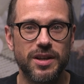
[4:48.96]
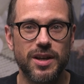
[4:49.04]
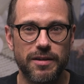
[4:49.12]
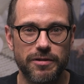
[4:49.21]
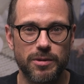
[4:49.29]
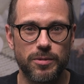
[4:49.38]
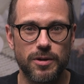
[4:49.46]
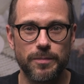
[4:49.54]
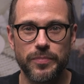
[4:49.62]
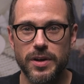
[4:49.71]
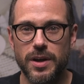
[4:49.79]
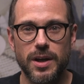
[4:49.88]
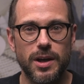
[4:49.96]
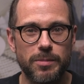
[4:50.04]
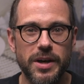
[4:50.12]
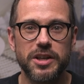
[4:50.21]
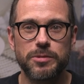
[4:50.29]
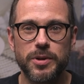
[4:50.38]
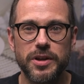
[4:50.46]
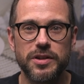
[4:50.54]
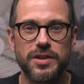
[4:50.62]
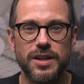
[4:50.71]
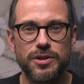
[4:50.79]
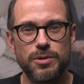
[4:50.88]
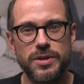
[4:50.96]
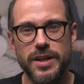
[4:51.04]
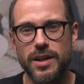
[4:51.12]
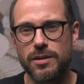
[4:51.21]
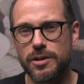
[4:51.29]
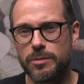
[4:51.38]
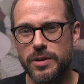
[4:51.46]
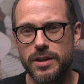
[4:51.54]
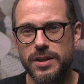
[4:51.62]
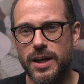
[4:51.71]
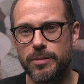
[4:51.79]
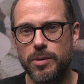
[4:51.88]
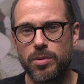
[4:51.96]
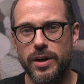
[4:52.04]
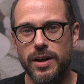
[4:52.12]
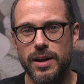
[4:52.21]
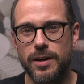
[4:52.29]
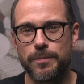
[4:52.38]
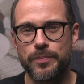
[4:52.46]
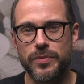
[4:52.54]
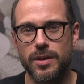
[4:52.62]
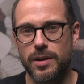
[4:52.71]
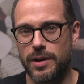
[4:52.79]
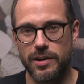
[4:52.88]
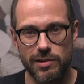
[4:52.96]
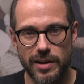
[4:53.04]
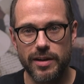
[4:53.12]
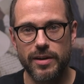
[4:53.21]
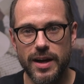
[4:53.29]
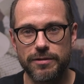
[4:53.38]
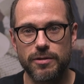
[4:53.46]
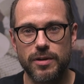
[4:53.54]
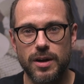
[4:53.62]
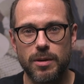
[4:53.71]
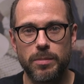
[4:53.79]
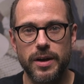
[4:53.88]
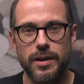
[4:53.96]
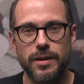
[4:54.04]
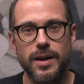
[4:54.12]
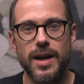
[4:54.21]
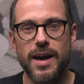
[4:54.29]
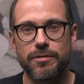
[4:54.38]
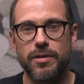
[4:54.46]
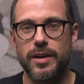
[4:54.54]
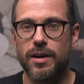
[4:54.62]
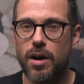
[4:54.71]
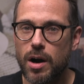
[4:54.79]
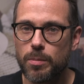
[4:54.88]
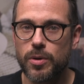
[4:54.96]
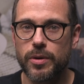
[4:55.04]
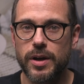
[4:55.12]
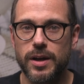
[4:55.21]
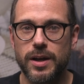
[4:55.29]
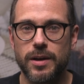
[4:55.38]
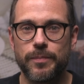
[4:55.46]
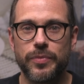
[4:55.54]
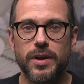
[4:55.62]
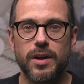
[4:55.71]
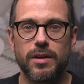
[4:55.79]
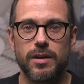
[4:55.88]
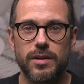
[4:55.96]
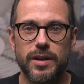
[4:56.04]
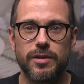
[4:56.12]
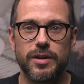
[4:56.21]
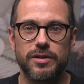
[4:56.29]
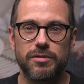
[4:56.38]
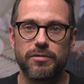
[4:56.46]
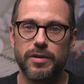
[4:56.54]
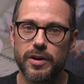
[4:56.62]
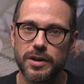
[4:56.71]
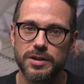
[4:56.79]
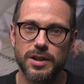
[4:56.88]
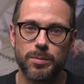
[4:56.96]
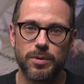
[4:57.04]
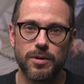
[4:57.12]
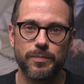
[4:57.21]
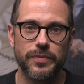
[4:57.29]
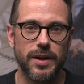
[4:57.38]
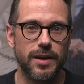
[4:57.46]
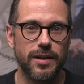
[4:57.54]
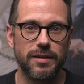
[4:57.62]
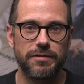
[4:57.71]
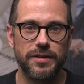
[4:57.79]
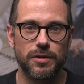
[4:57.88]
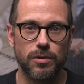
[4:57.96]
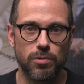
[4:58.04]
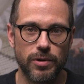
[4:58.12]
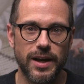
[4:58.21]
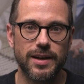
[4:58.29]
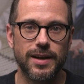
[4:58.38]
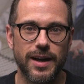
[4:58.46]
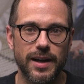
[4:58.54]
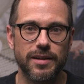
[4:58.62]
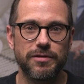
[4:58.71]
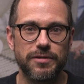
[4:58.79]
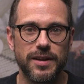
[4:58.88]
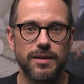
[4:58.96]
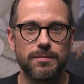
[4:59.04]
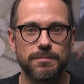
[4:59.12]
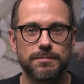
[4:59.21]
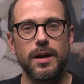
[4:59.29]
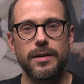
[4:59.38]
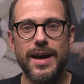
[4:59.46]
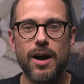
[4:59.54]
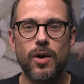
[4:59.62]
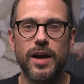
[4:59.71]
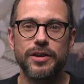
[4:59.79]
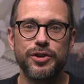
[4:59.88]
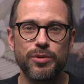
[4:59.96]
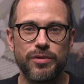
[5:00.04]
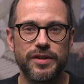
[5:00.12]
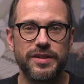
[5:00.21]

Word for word: comfortable. In my experience, they do take a little bit of time to break in. It is leather after all, but after they are broken in, the leather is very supple and they feel great on the feet. Now onto the